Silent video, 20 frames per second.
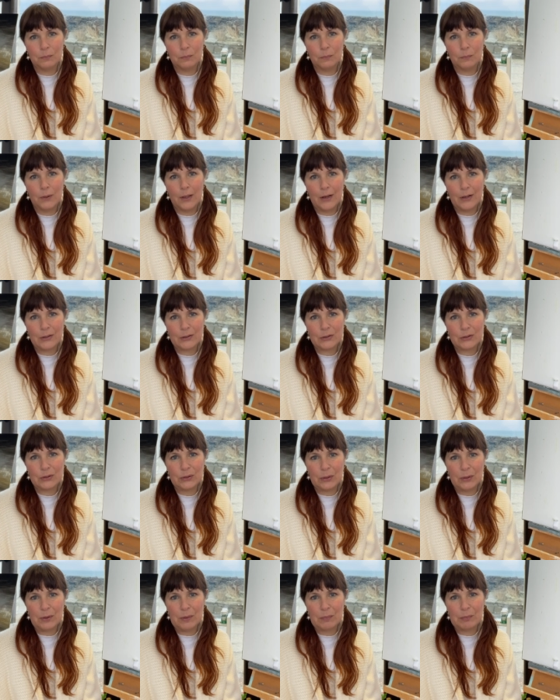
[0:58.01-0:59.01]

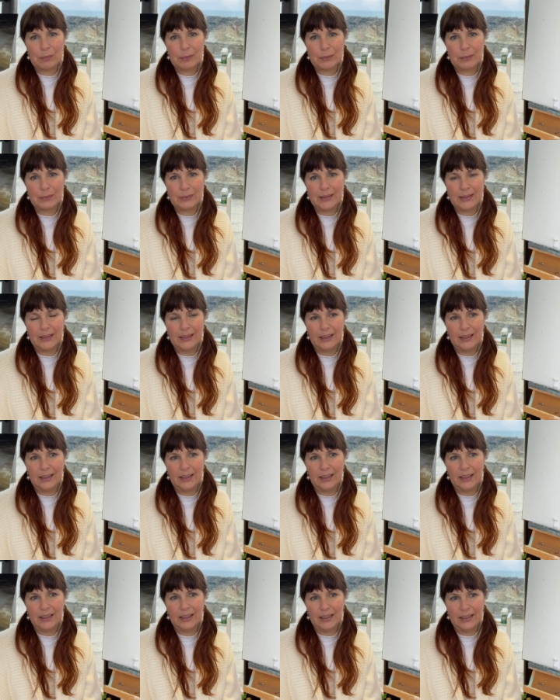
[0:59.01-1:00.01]
workshop
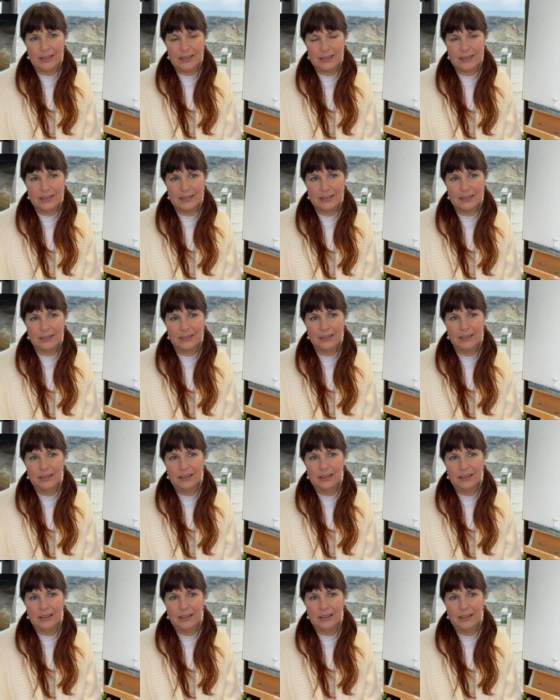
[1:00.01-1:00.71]
in